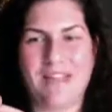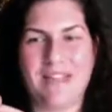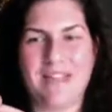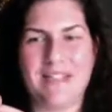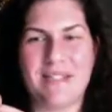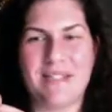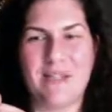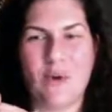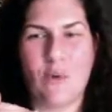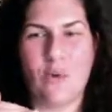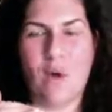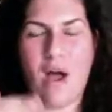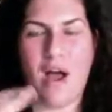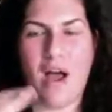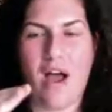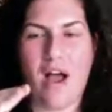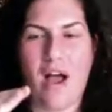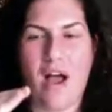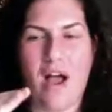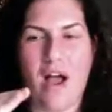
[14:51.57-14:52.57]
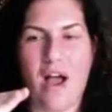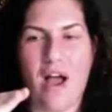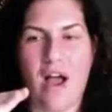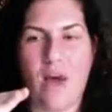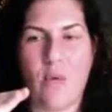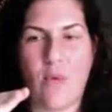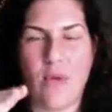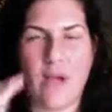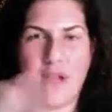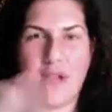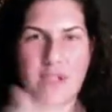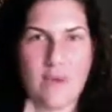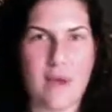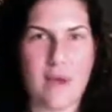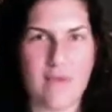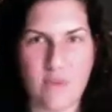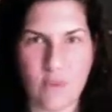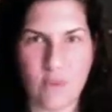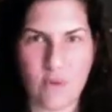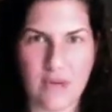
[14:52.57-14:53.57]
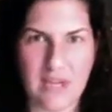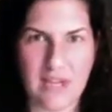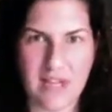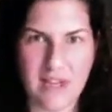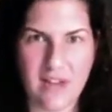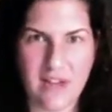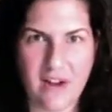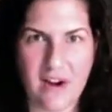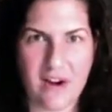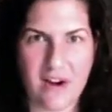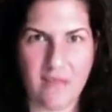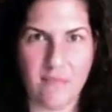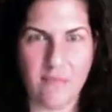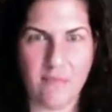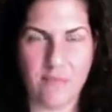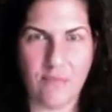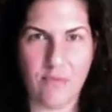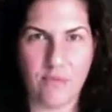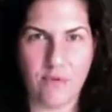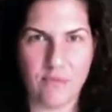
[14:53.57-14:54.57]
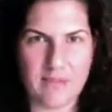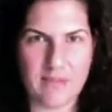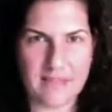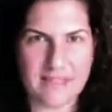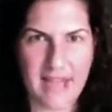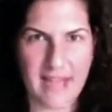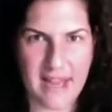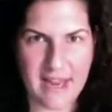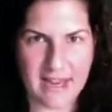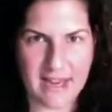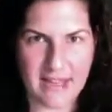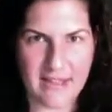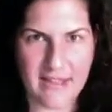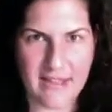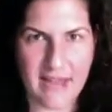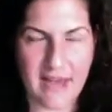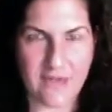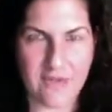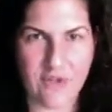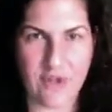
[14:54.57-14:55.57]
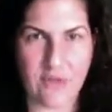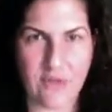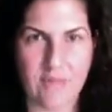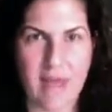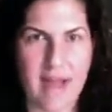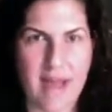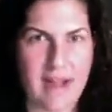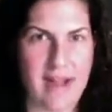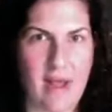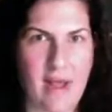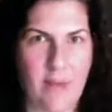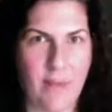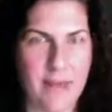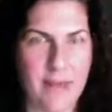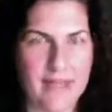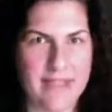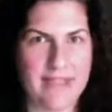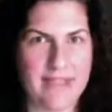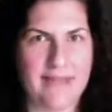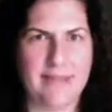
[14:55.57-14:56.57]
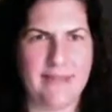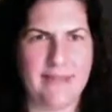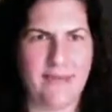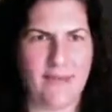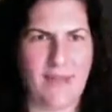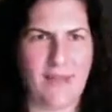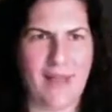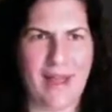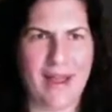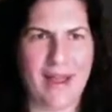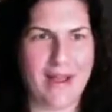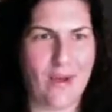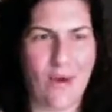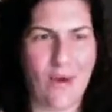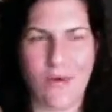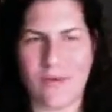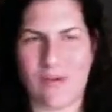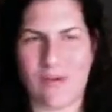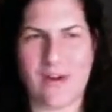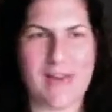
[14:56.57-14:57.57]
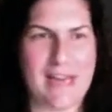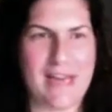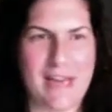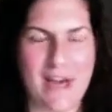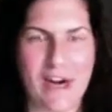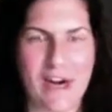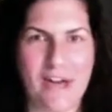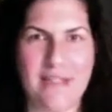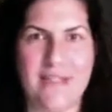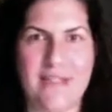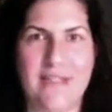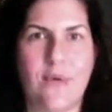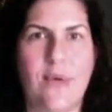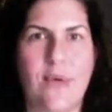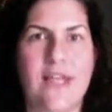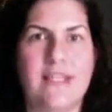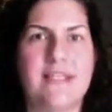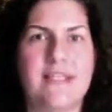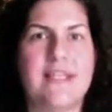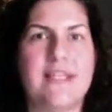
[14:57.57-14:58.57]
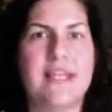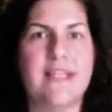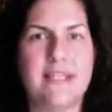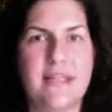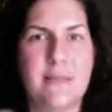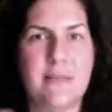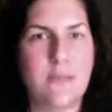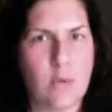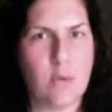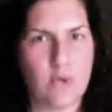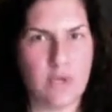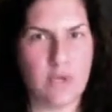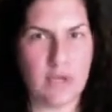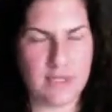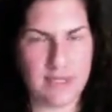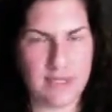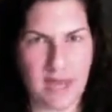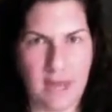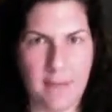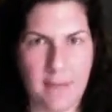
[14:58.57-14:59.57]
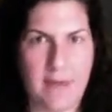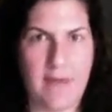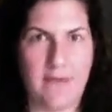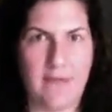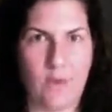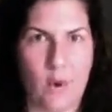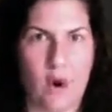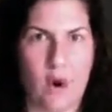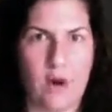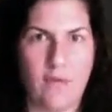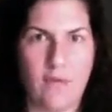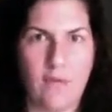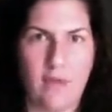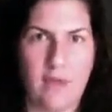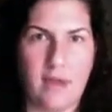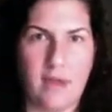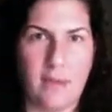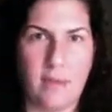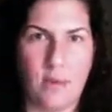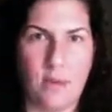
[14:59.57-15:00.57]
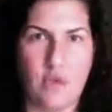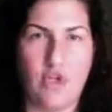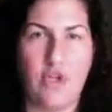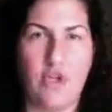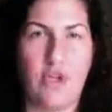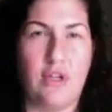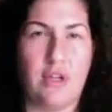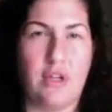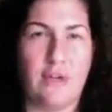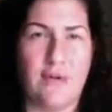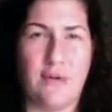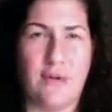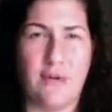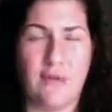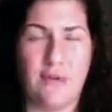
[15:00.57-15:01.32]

So we also have the wounded healer moving signs after hanging out in Pisces for like over 8 years. So it's an emotional time. And if you are feeling emotional and if you're